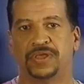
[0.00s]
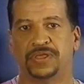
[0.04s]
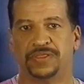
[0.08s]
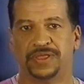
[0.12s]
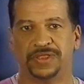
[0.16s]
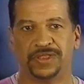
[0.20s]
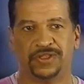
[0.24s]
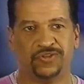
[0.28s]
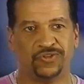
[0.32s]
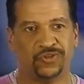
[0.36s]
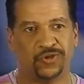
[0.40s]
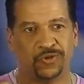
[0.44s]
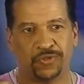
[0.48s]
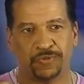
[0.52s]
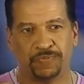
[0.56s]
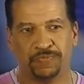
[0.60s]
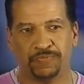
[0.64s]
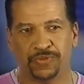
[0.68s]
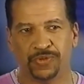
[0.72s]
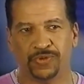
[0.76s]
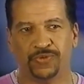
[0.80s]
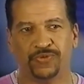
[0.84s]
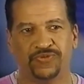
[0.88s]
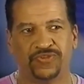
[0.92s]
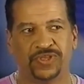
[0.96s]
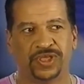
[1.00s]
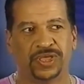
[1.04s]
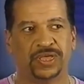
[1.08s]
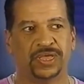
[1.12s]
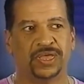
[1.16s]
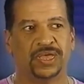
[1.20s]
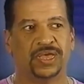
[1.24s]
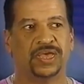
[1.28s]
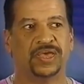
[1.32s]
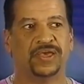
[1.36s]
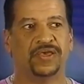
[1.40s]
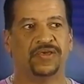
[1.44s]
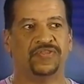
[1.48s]
They need to know the music.
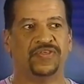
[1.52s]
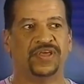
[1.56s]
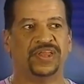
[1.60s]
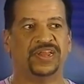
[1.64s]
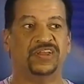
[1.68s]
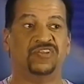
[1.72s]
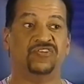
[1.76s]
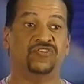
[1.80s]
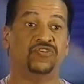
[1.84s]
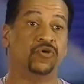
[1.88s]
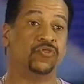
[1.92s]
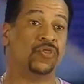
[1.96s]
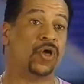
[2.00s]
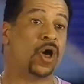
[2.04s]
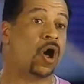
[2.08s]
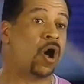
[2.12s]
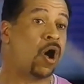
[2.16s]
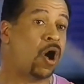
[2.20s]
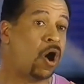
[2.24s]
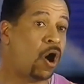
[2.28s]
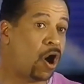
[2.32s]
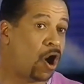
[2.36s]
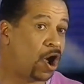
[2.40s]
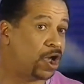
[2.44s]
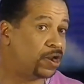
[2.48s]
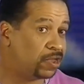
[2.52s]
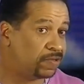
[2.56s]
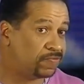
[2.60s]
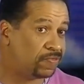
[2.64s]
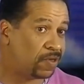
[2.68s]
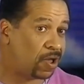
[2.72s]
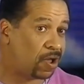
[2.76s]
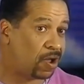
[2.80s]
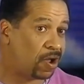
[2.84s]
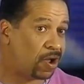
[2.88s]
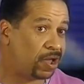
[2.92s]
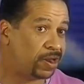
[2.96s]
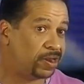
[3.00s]
They need to know the heart of the
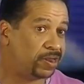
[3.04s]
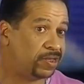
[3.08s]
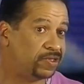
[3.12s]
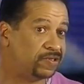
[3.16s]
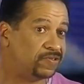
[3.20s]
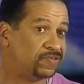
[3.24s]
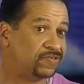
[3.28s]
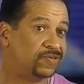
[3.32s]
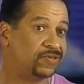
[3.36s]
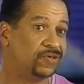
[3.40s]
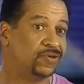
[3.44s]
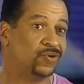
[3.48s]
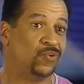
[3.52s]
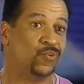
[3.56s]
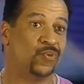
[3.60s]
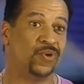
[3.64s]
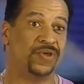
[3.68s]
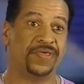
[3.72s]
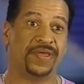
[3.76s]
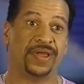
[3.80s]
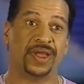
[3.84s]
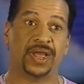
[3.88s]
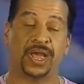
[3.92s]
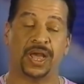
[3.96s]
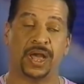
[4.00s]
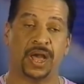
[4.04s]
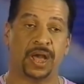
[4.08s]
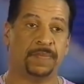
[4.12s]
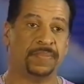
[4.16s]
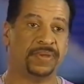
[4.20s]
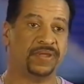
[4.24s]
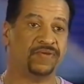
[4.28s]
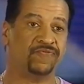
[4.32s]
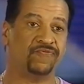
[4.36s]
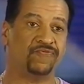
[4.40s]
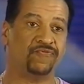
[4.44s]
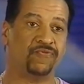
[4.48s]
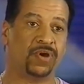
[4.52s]
artist, where they're
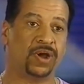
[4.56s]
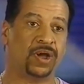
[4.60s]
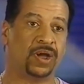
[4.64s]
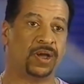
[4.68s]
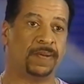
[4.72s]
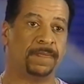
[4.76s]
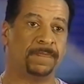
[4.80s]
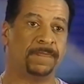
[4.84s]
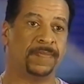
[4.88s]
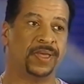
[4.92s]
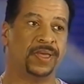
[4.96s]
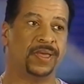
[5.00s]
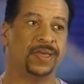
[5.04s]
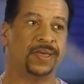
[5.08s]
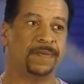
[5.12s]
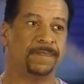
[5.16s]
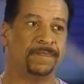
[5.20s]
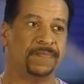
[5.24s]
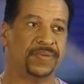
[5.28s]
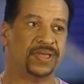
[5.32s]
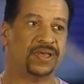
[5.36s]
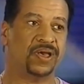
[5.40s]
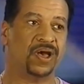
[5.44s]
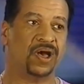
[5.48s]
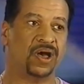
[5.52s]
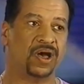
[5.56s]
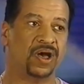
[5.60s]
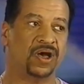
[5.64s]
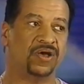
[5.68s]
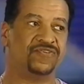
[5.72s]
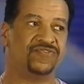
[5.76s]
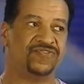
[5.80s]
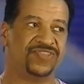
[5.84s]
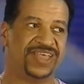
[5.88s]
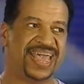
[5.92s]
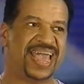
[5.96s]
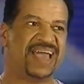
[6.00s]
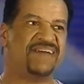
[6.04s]
coming from, because
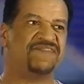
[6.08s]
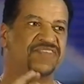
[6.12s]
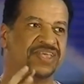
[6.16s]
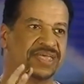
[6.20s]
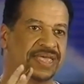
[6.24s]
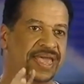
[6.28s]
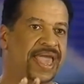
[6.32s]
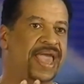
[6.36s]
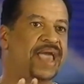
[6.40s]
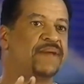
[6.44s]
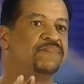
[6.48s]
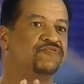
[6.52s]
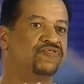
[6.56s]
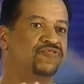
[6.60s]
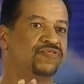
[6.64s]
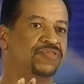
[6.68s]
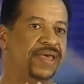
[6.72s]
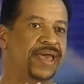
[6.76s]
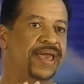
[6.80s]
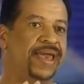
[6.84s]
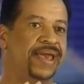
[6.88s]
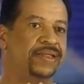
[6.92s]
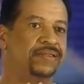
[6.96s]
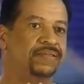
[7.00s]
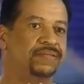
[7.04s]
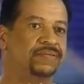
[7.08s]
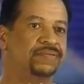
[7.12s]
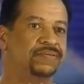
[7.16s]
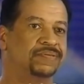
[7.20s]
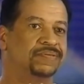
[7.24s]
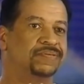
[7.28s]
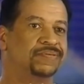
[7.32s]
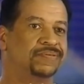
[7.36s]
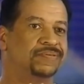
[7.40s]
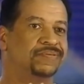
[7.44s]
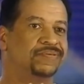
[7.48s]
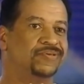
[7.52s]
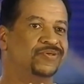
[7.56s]
they have to capture that,
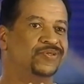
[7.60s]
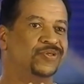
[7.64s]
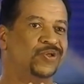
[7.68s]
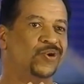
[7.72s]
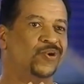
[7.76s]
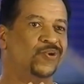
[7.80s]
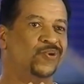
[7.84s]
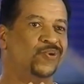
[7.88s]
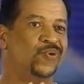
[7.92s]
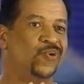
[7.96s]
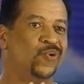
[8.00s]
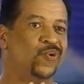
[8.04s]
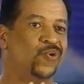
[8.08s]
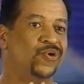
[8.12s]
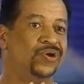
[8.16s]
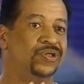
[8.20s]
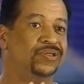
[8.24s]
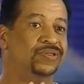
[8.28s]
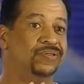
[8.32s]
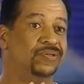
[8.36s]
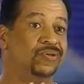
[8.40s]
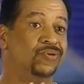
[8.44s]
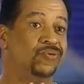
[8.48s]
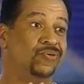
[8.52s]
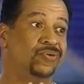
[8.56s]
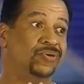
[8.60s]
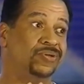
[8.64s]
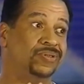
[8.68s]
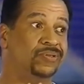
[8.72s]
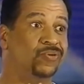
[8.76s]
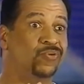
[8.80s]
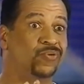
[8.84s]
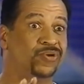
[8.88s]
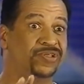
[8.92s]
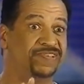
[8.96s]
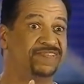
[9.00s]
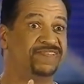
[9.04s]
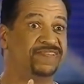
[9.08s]

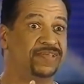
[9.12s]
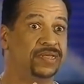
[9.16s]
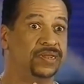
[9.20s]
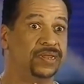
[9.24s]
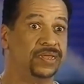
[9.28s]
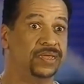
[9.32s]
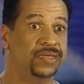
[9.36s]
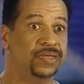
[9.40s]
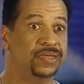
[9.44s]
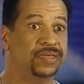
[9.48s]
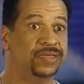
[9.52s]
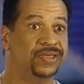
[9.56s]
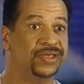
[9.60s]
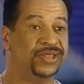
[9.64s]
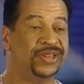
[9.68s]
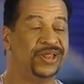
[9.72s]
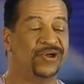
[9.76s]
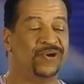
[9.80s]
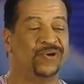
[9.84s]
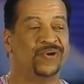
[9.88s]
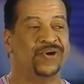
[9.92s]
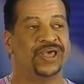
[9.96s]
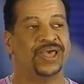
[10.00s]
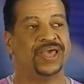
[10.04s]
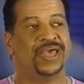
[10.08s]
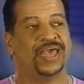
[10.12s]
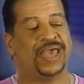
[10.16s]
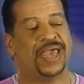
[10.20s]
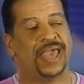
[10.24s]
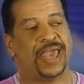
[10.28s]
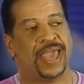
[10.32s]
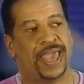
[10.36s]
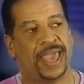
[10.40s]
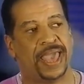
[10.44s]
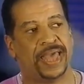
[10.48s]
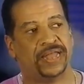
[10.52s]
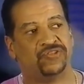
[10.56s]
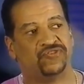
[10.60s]
on CD,
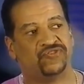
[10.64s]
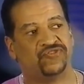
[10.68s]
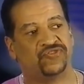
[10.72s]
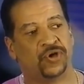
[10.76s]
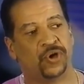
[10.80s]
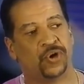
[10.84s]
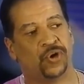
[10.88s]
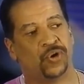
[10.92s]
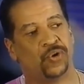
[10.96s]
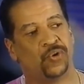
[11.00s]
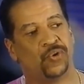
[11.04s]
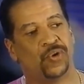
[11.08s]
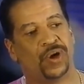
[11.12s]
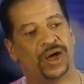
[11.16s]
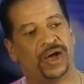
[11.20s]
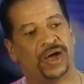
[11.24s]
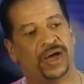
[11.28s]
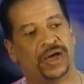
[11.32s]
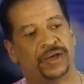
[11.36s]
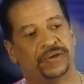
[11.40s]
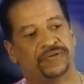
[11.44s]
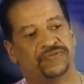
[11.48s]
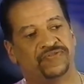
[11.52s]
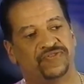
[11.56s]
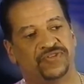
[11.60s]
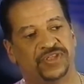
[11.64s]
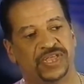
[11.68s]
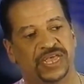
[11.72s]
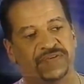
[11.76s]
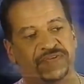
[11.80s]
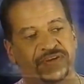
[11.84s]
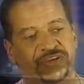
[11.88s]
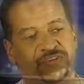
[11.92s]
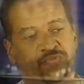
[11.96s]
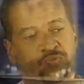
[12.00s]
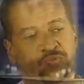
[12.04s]
And so Steve has